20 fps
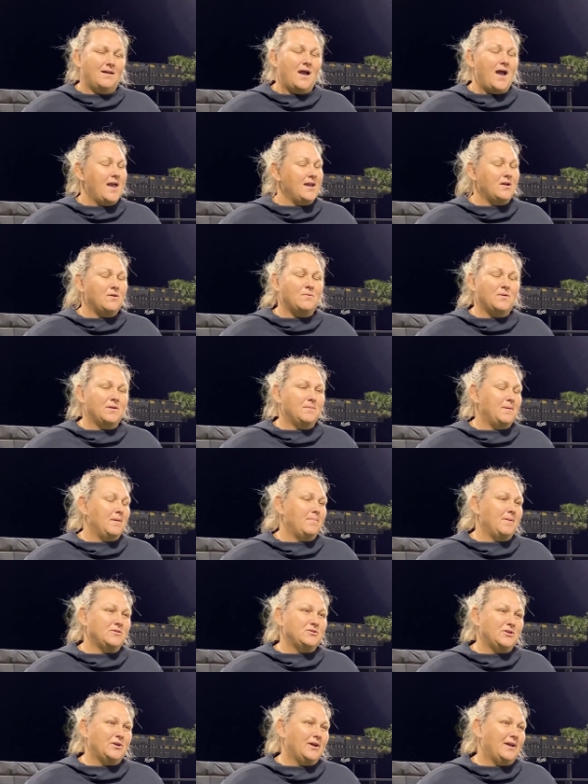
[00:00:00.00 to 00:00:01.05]
I don't want to be a
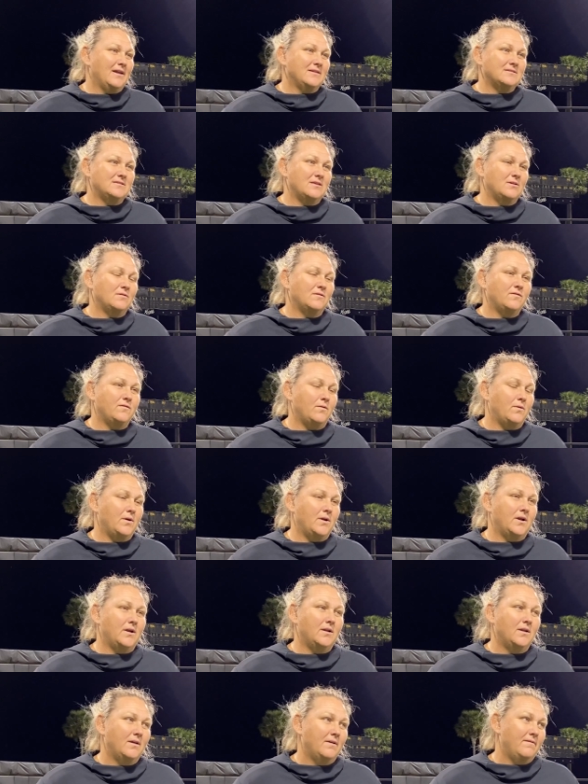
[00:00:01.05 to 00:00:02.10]
pitcher against those
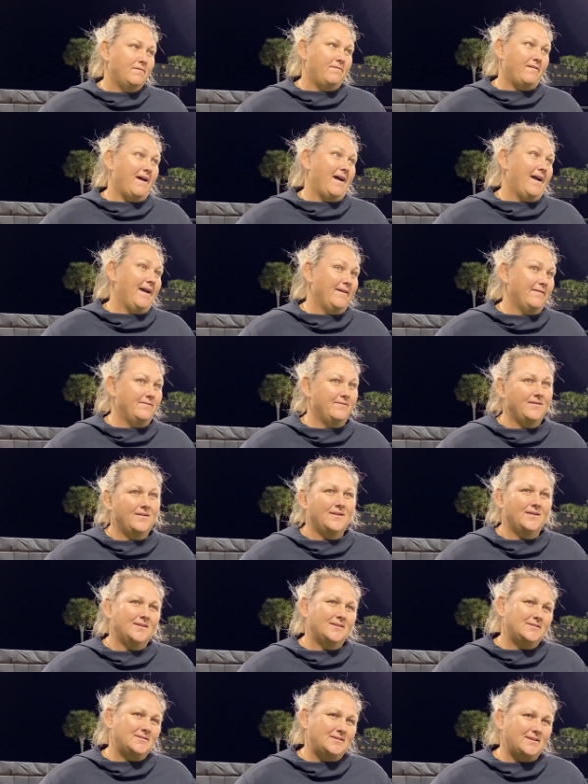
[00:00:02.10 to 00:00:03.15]
four, five,
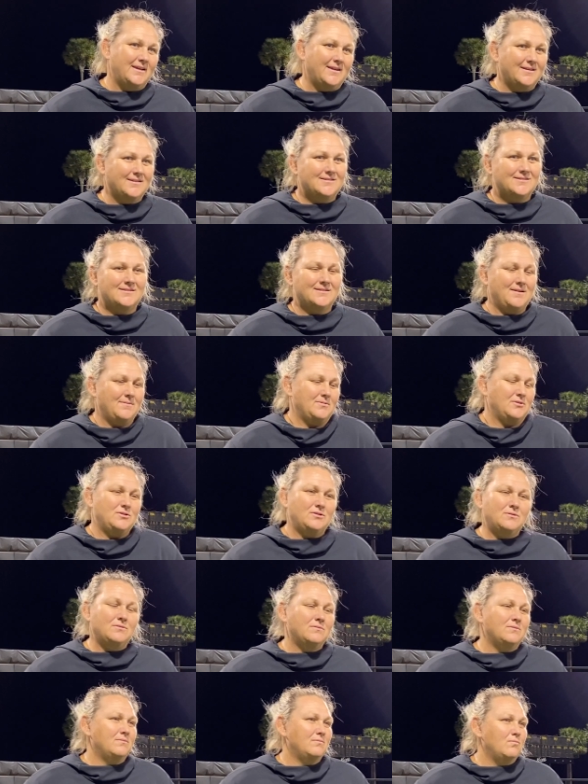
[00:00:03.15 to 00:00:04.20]
six, I mean,
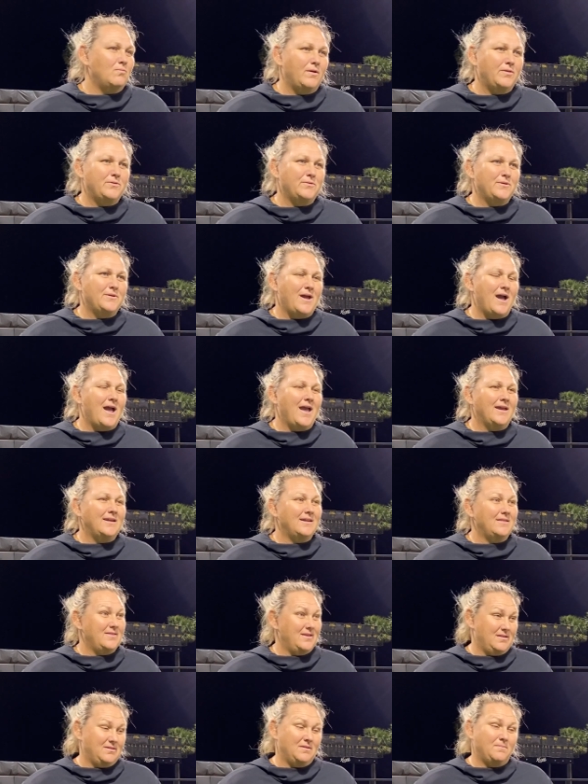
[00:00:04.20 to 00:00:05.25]
shoot, one through nine,
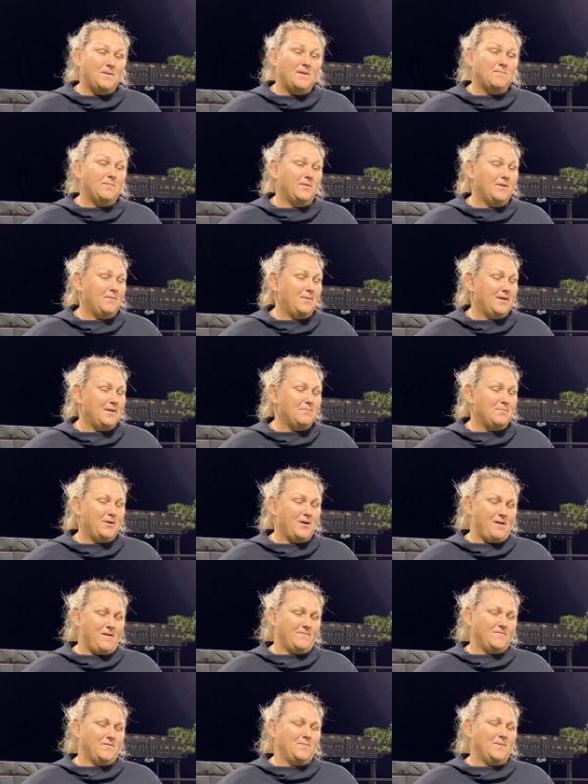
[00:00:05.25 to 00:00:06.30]
and then the people that we can bring
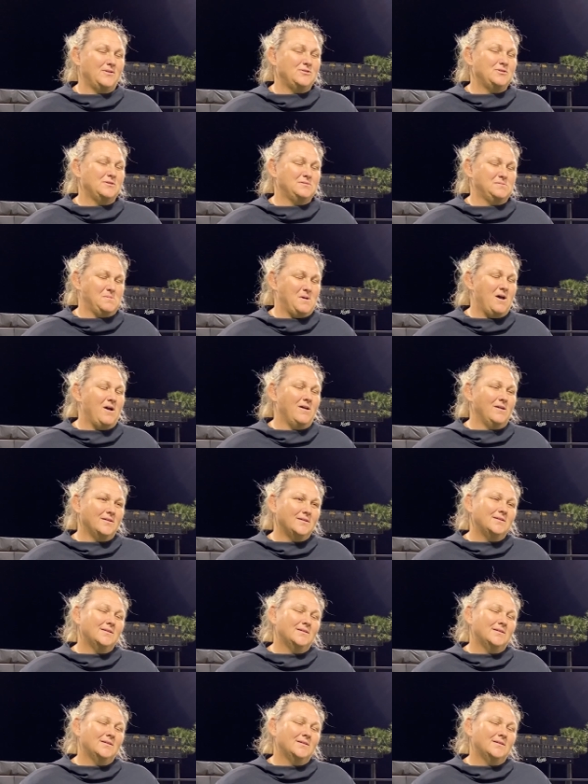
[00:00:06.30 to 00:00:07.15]
off the bench as well.